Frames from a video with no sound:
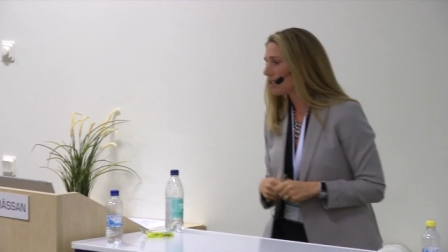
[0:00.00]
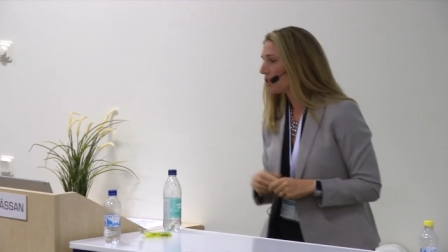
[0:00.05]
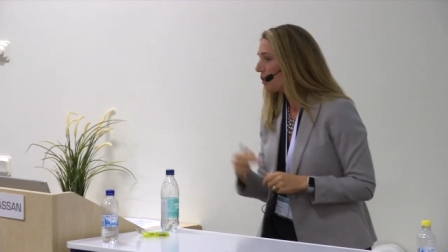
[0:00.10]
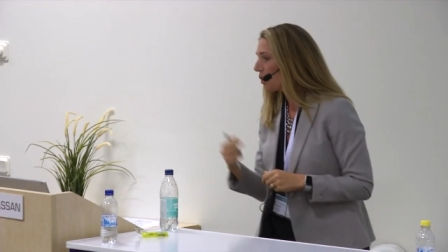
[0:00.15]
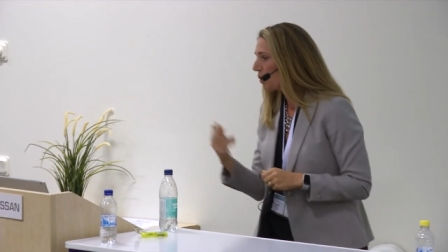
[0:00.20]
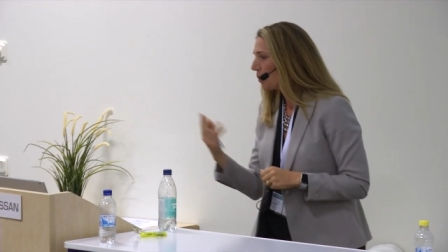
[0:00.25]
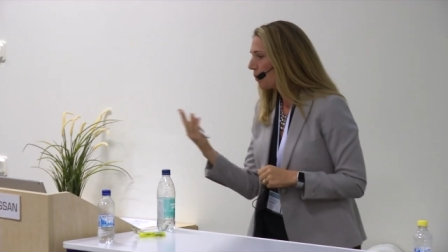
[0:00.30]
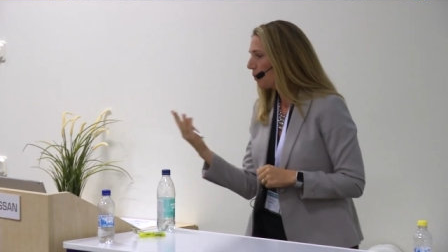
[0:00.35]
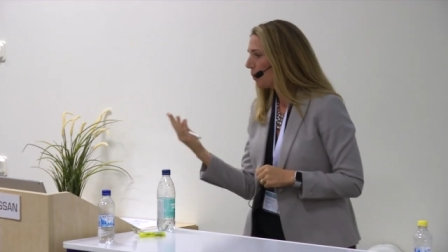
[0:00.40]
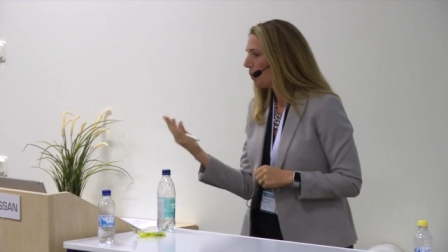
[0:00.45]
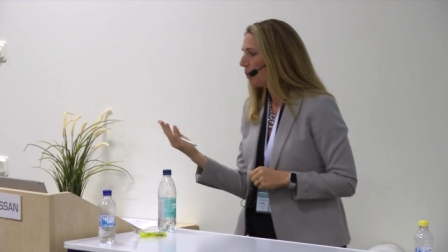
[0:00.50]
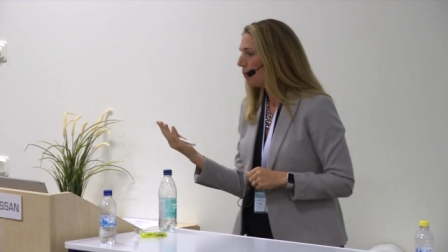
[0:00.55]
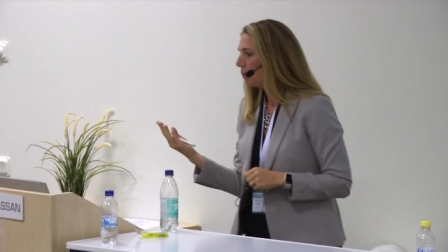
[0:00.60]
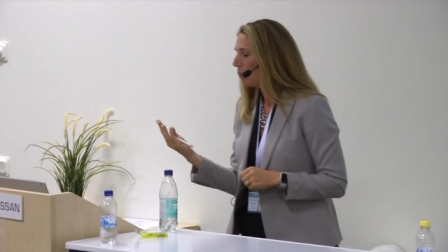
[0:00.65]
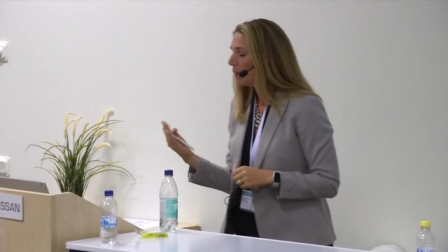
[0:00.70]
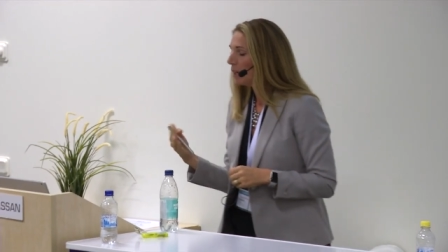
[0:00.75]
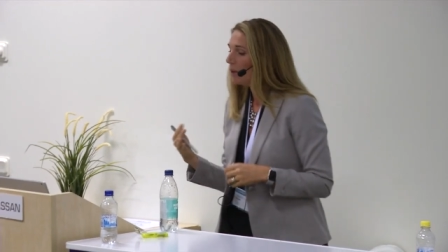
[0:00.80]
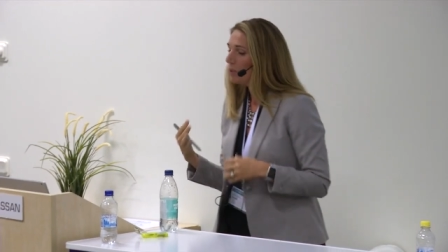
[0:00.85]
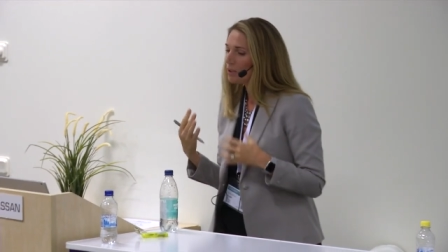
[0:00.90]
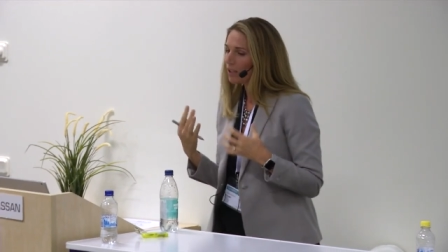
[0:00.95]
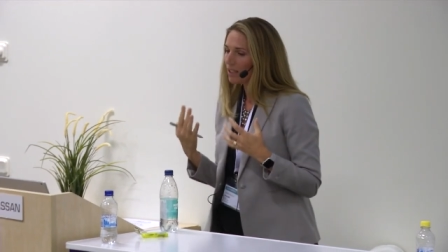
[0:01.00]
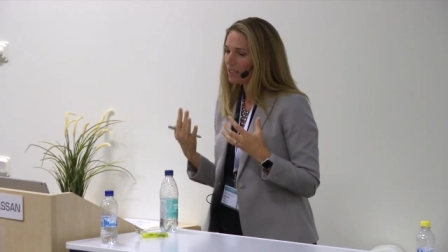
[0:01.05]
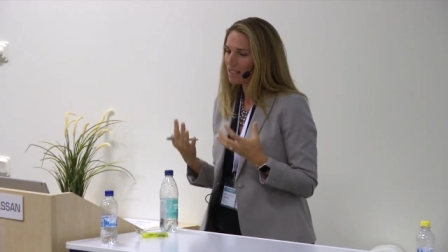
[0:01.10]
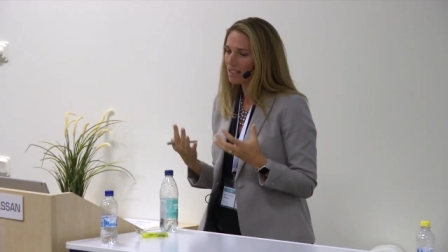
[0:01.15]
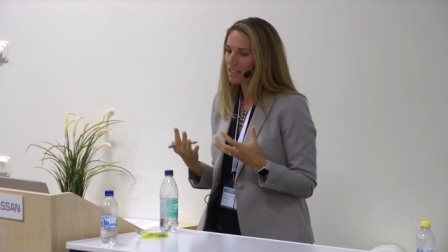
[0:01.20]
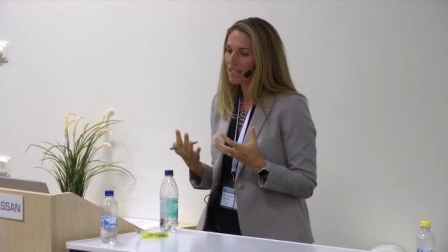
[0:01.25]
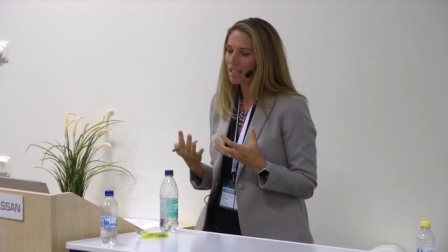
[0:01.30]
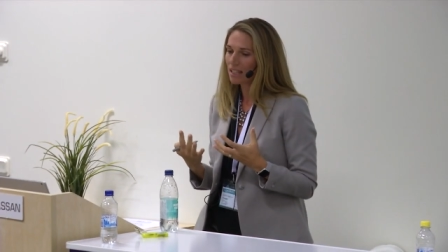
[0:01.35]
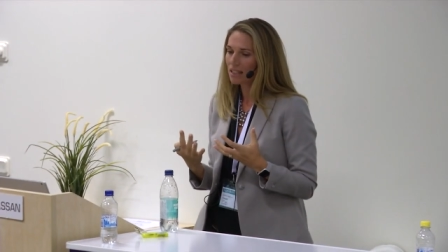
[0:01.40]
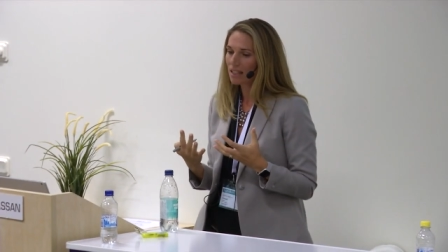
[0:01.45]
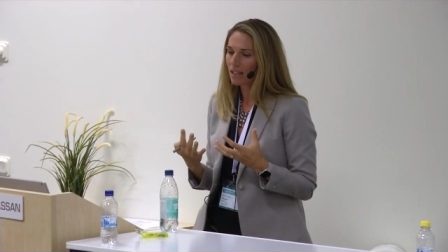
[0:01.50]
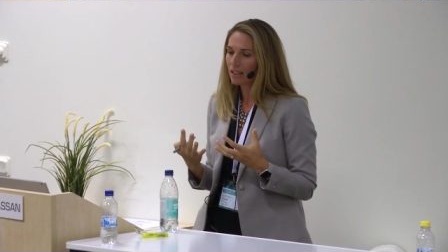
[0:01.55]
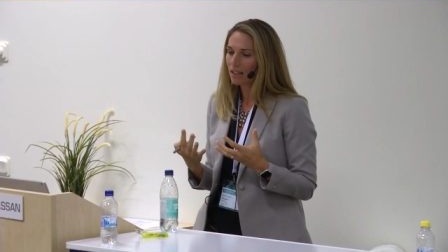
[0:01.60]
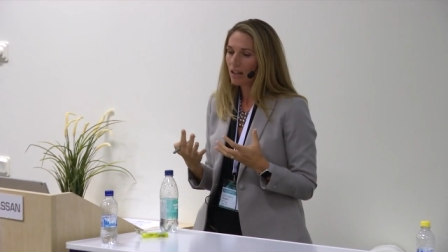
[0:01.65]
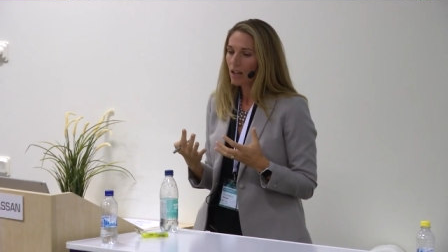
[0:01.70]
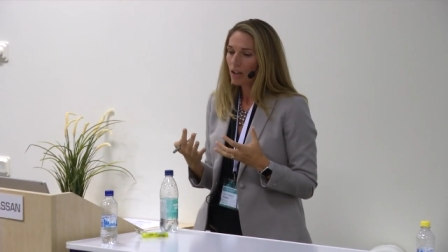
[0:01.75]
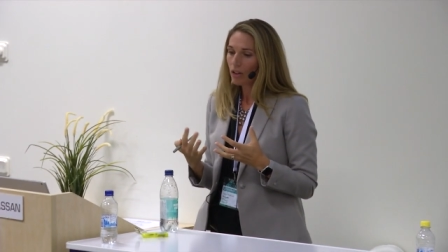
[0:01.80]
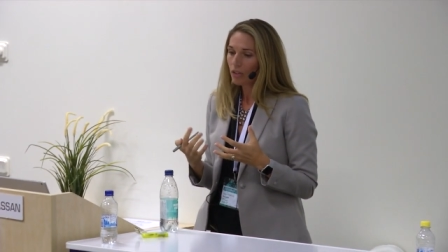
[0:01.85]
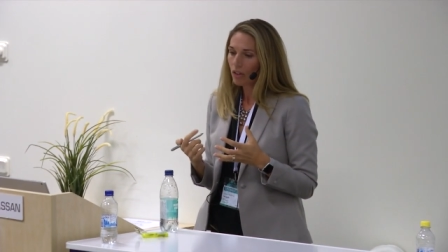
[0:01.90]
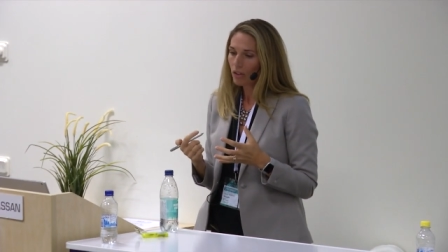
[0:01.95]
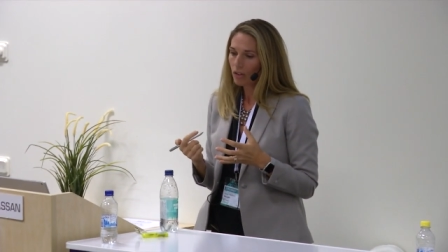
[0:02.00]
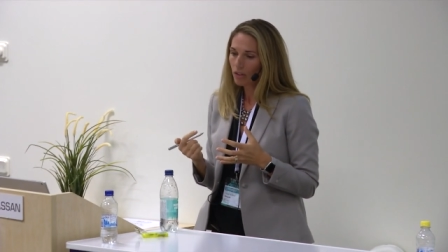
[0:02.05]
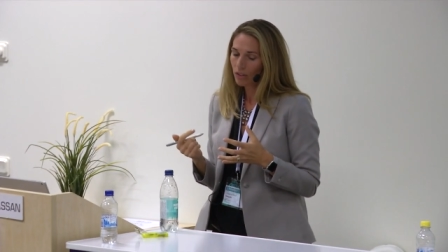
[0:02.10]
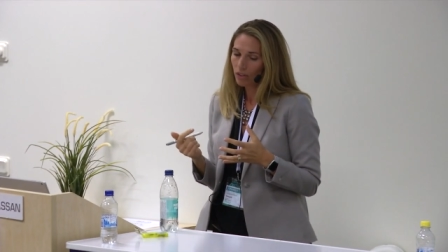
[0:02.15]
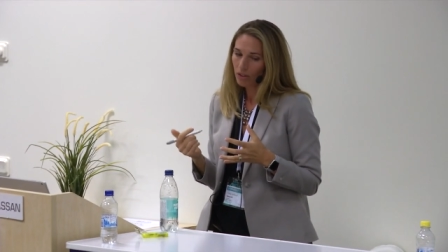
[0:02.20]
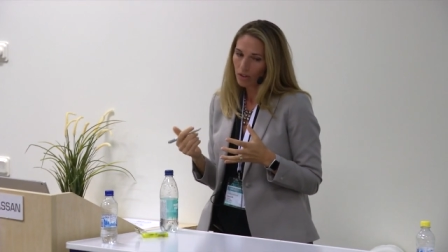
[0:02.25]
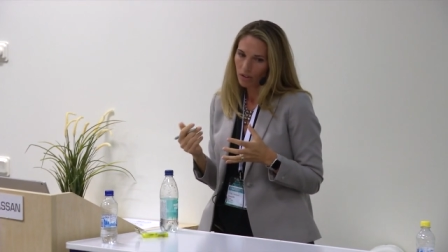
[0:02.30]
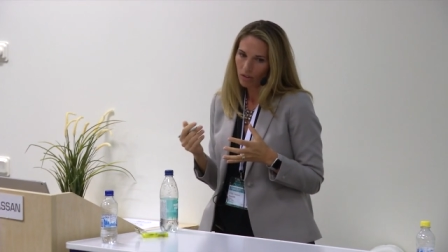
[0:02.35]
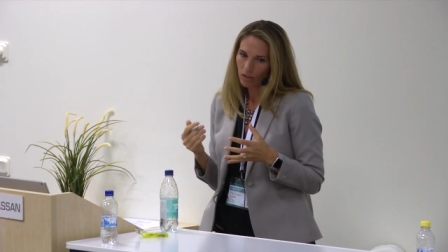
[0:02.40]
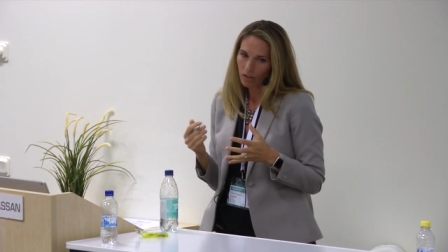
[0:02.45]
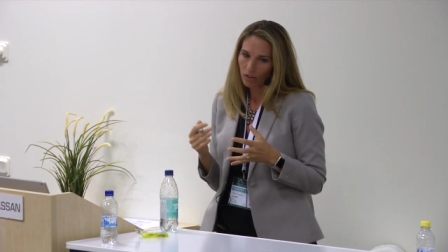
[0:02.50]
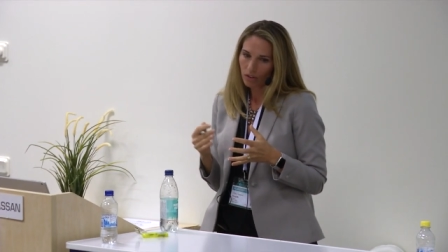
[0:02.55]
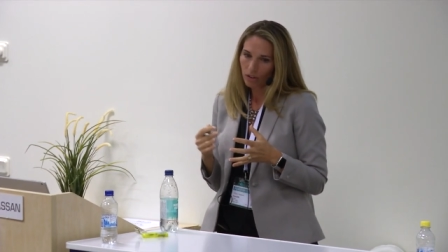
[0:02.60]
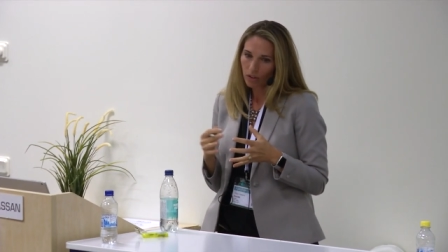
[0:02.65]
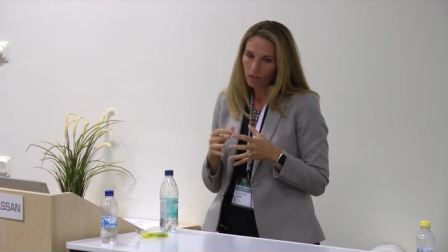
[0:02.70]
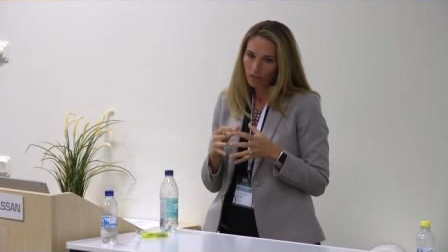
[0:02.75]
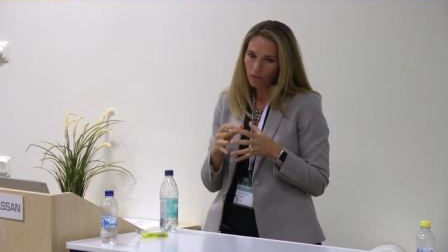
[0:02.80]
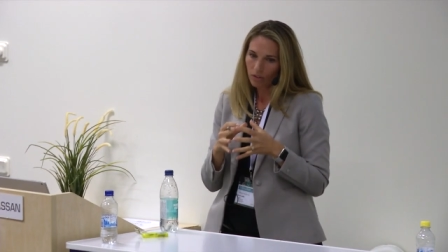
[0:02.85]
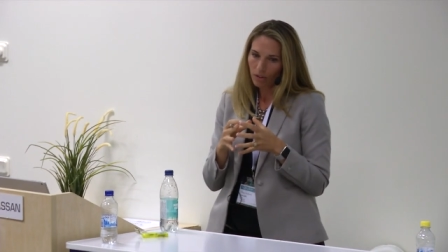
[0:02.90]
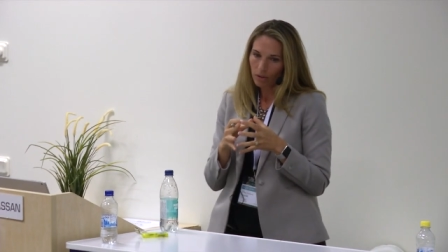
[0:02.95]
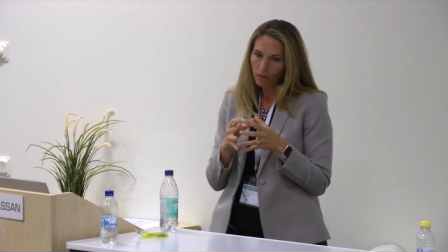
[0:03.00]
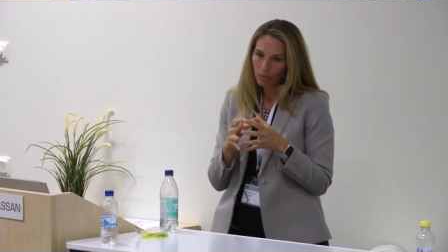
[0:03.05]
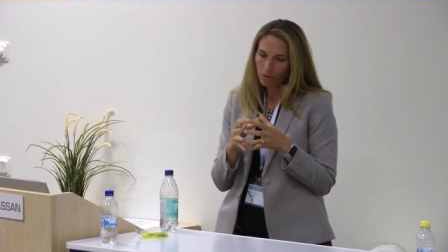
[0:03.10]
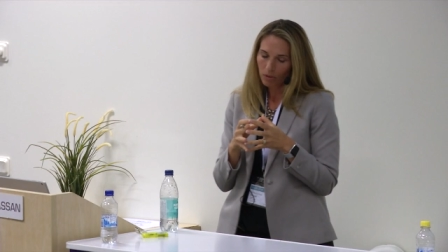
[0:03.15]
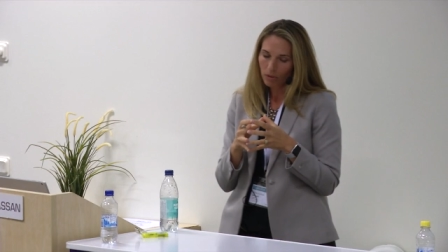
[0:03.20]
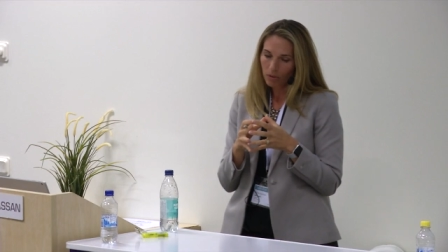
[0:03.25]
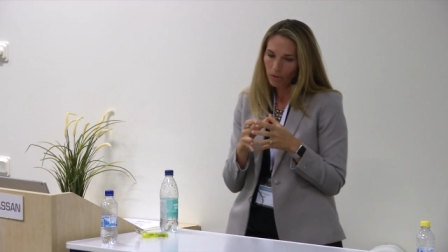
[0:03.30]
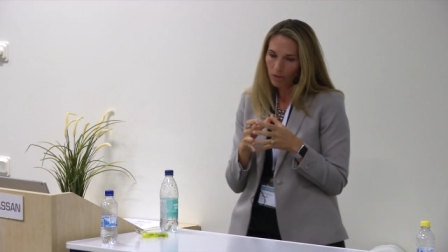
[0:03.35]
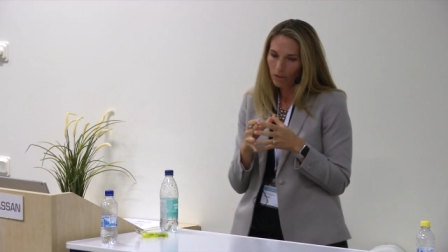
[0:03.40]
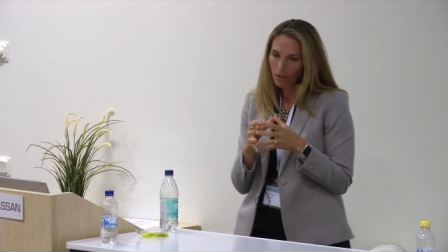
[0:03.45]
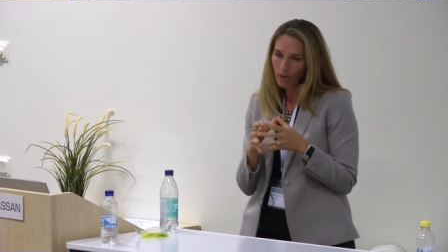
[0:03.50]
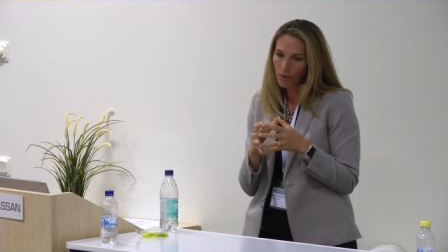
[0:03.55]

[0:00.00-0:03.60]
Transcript: So what I was going to say is that the the the the the,